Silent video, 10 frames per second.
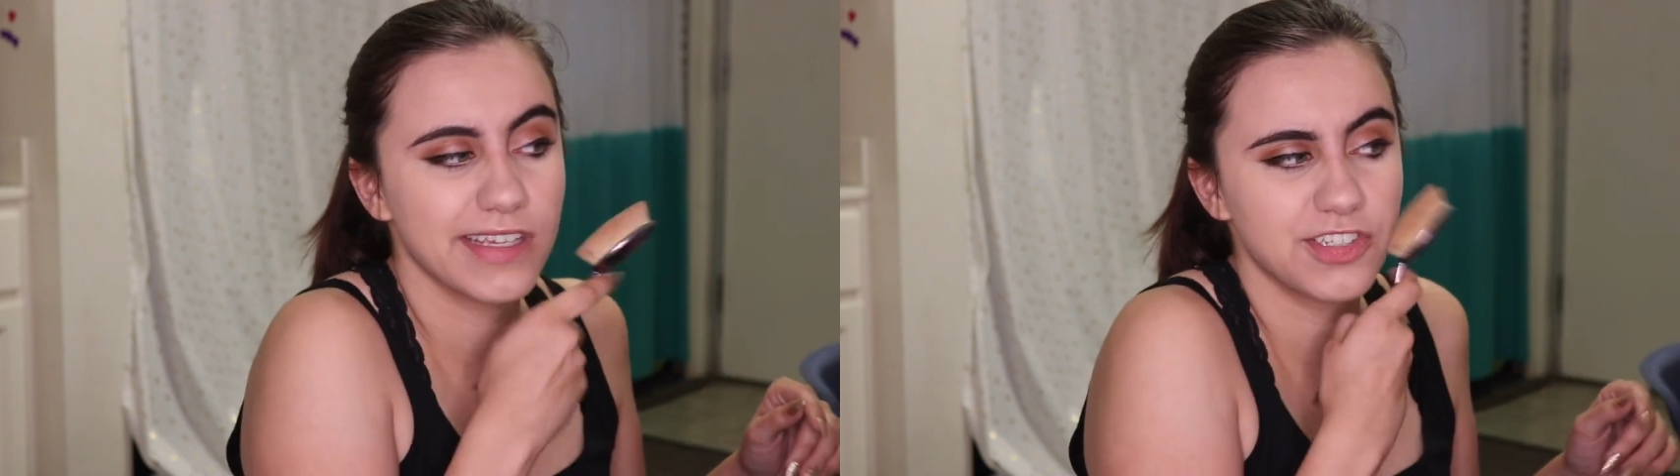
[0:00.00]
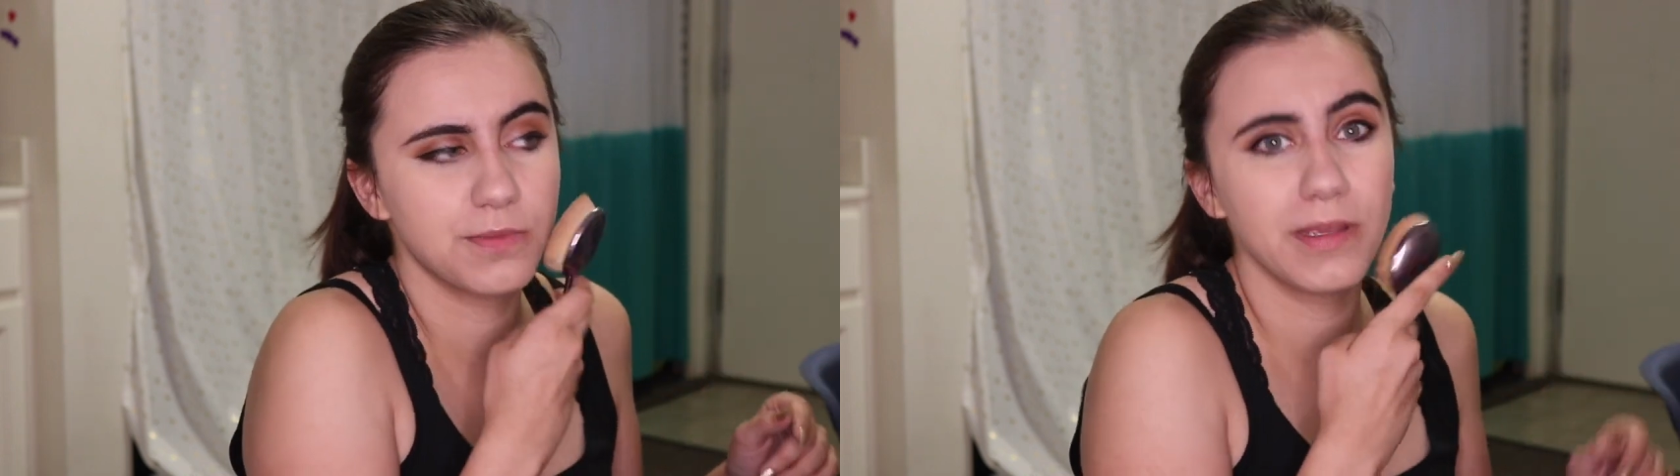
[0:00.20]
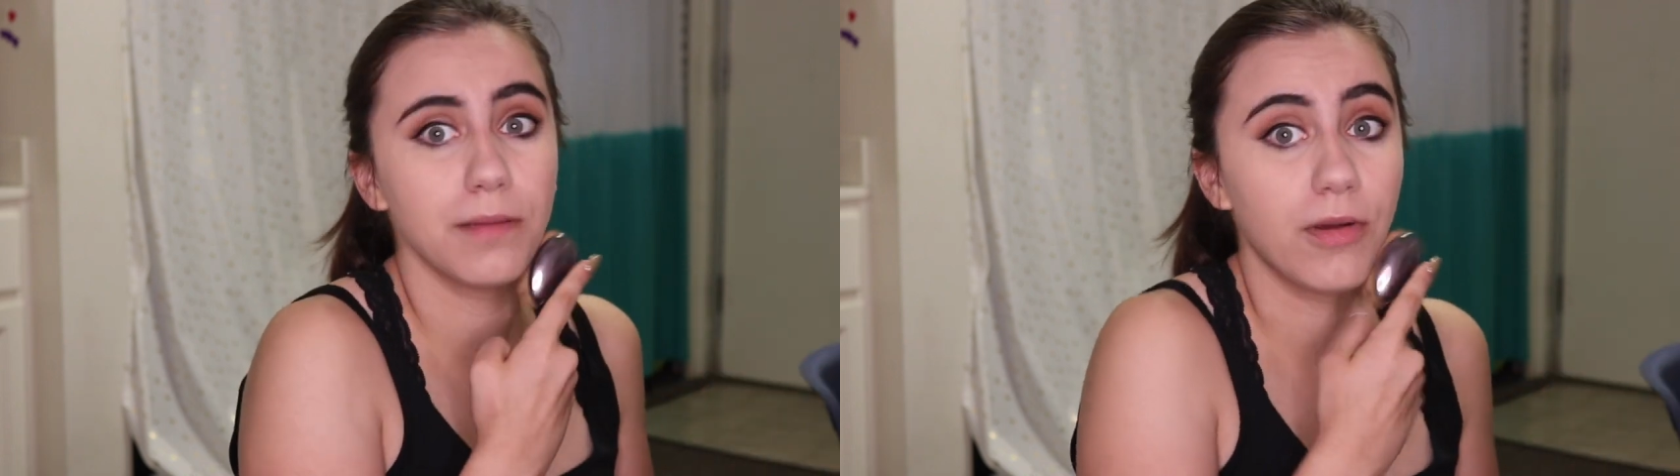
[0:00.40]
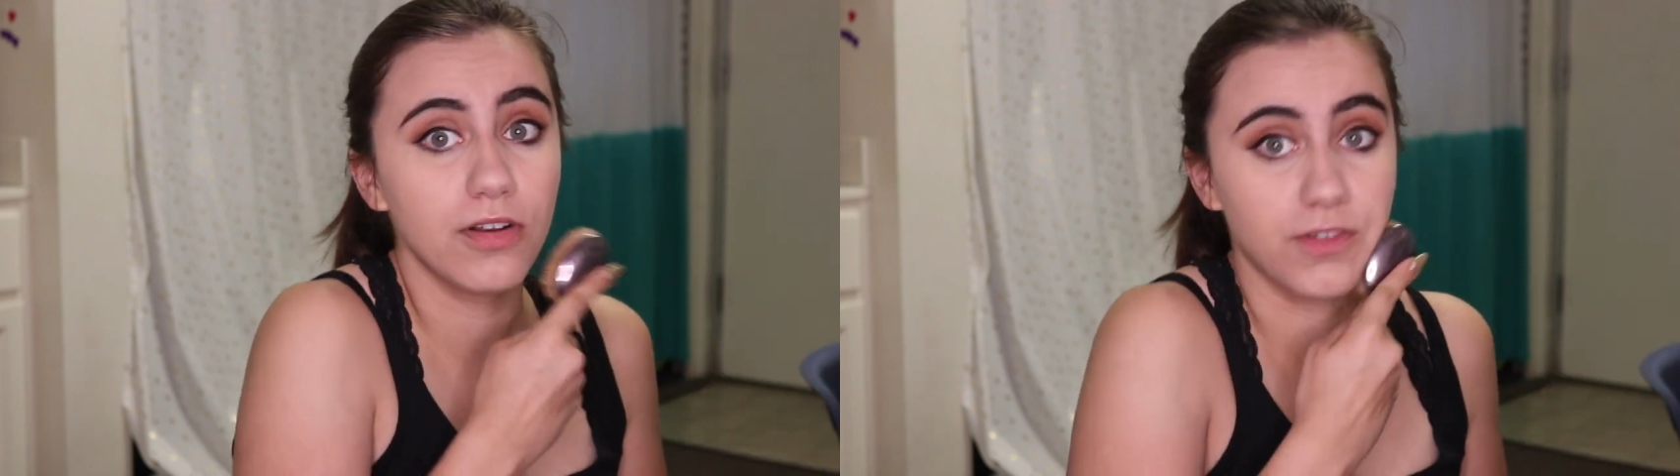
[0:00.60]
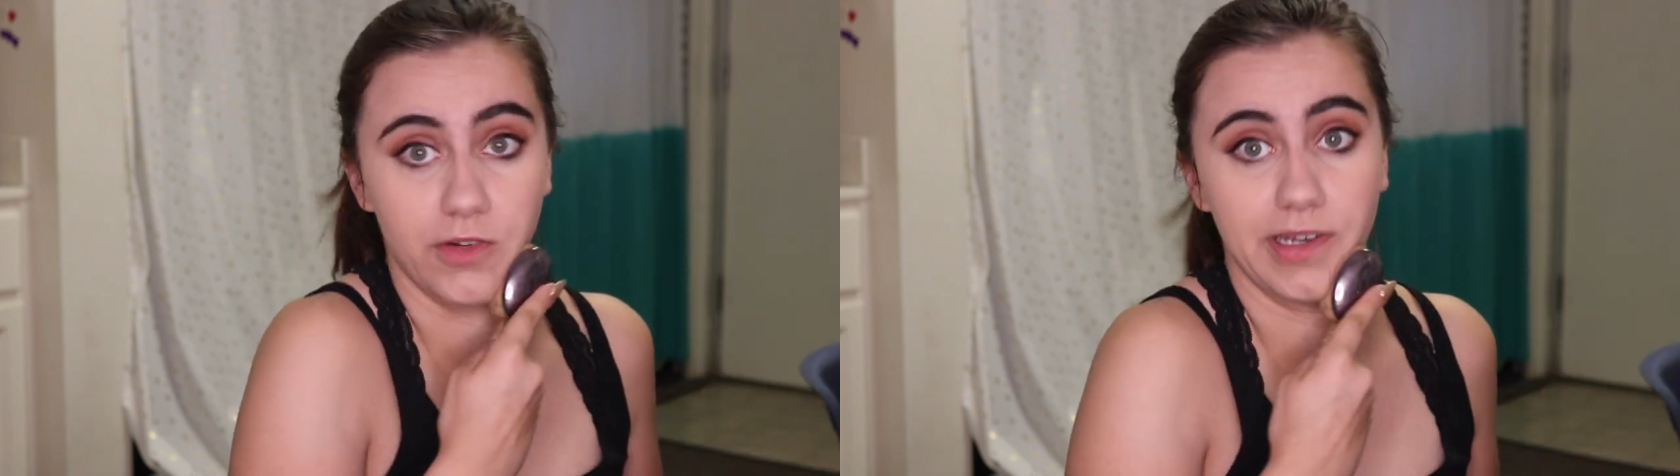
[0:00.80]
like just being
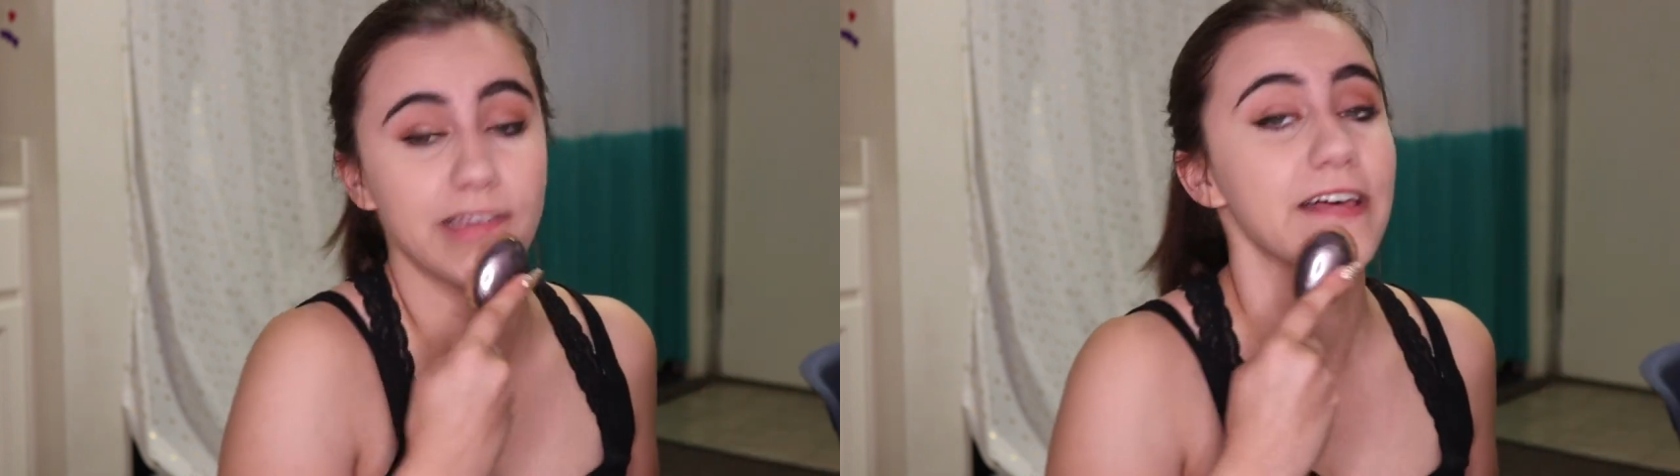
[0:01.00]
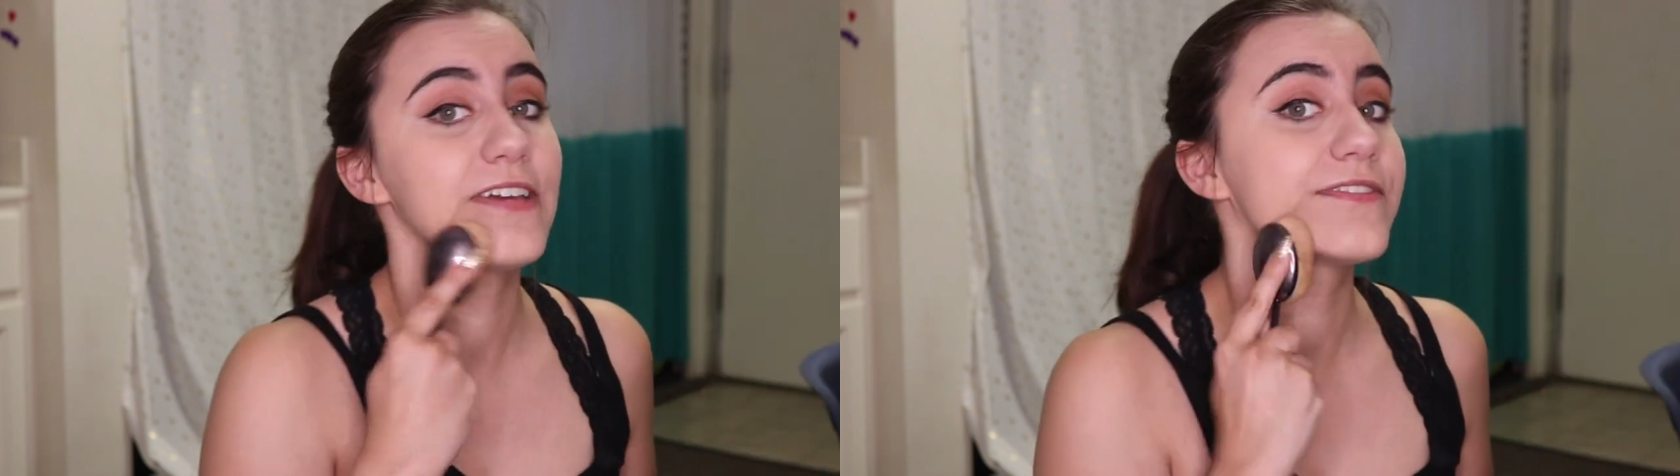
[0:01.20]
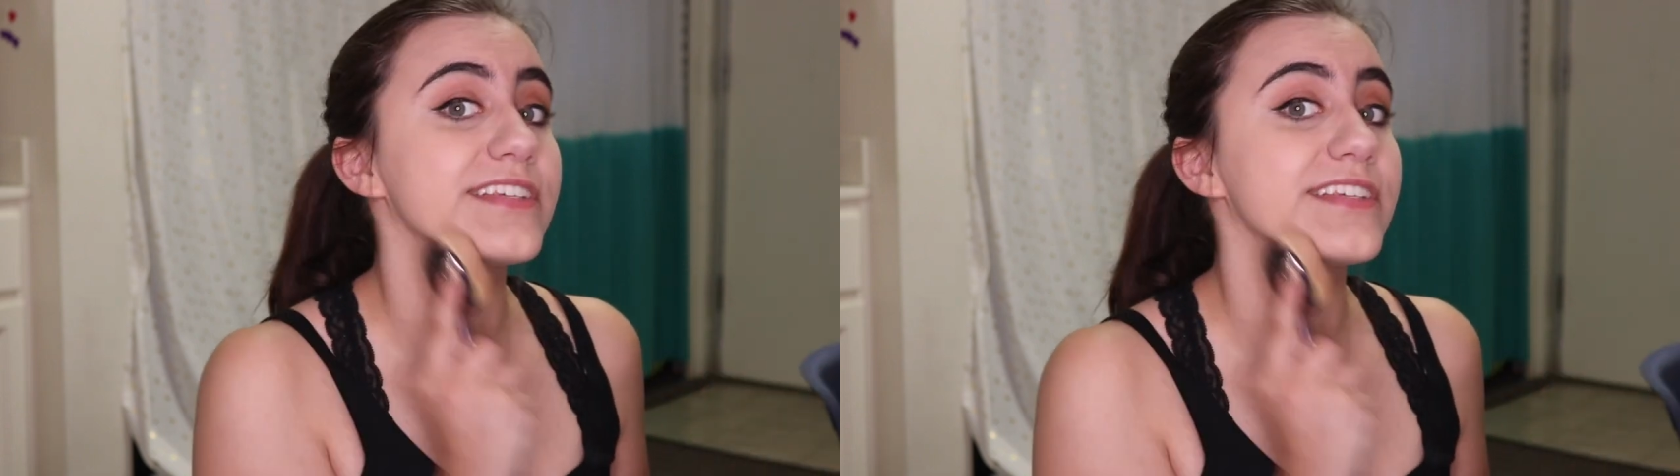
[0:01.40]
part of Greek life